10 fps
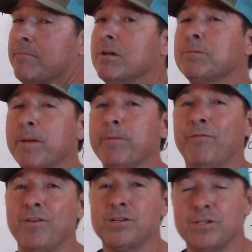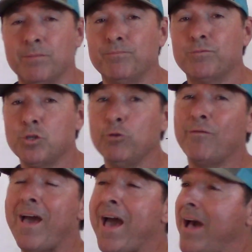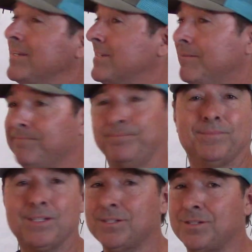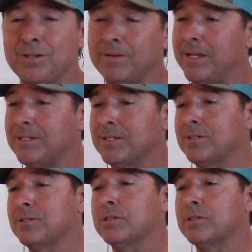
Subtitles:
most people fish them too fast. Just do it. Just